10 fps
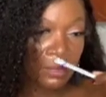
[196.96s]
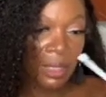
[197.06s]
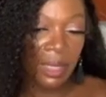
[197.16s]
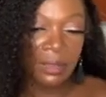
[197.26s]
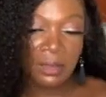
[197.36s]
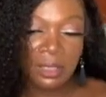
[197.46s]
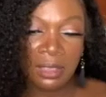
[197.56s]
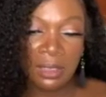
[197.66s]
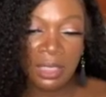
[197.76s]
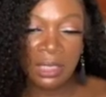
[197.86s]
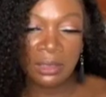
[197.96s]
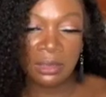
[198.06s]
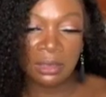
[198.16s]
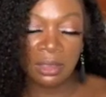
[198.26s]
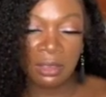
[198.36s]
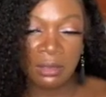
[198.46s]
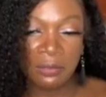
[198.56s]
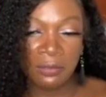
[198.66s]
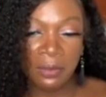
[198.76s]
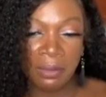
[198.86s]
I can get a hint
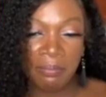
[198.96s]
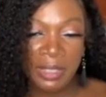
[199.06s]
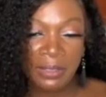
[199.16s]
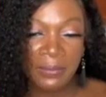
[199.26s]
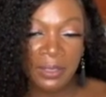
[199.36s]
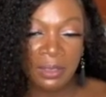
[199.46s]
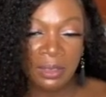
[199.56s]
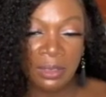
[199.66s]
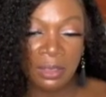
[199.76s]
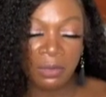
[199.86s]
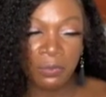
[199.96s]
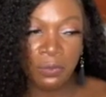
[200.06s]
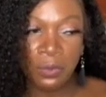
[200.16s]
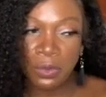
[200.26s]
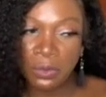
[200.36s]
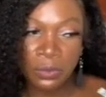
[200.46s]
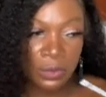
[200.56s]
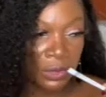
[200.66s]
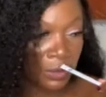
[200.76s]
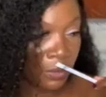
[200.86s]
of maybe
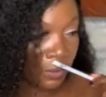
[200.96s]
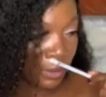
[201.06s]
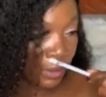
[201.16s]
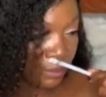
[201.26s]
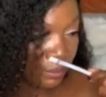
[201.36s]
rose or